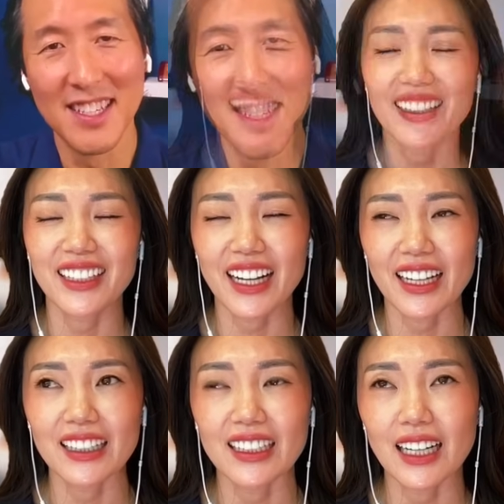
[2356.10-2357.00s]

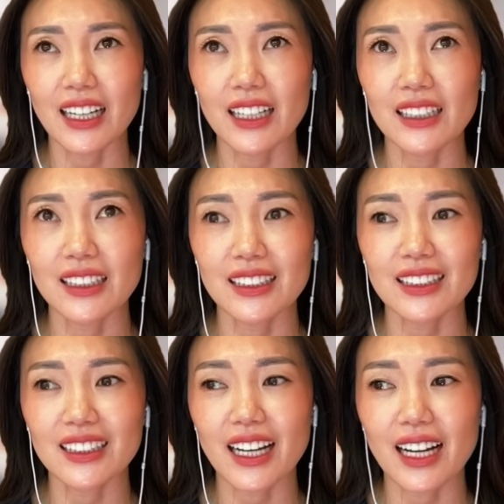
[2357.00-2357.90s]
Yeah.
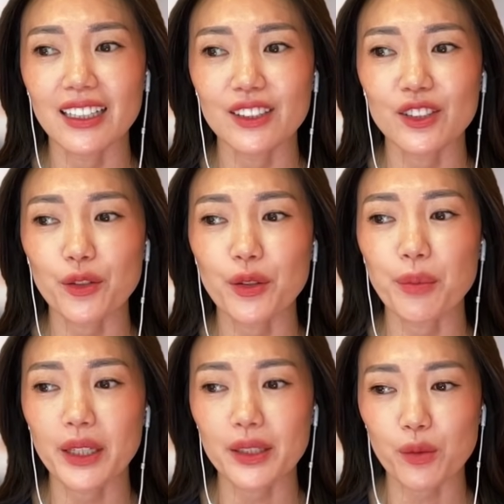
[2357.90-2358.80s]
So the
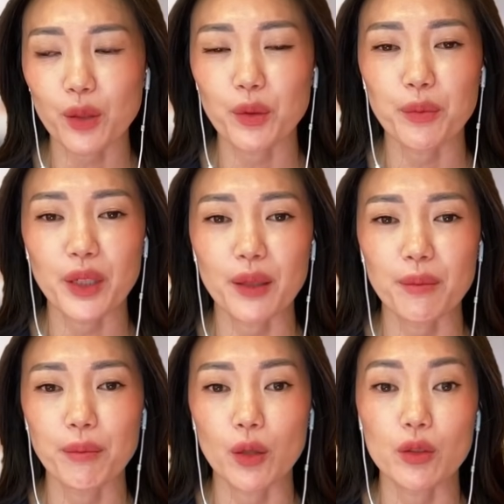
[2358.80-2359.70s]
biggest one would
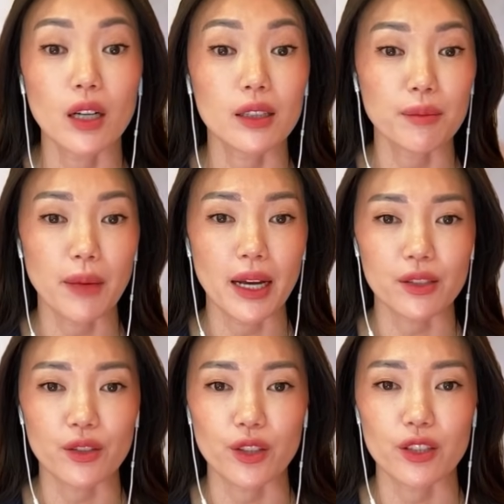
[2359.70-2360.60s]
be Botox
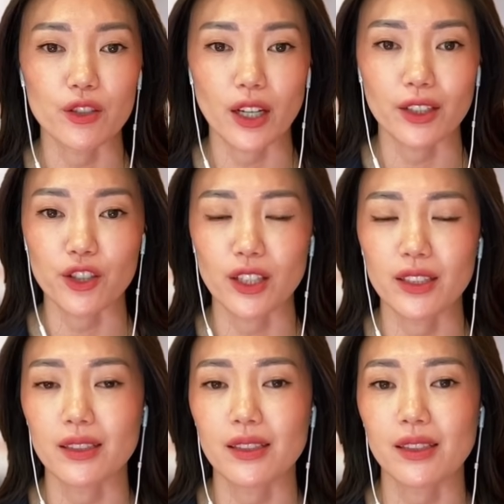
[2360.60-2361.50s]
masseter
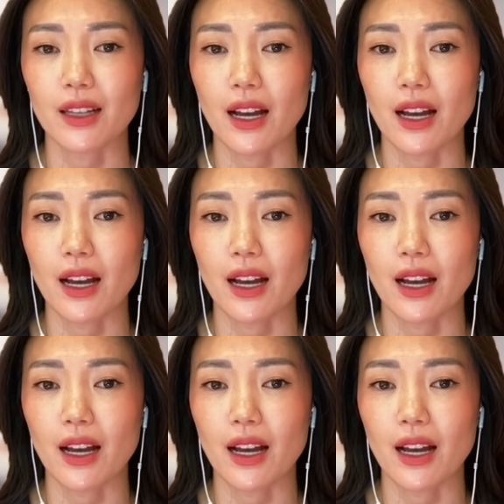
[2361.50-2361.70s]
injections.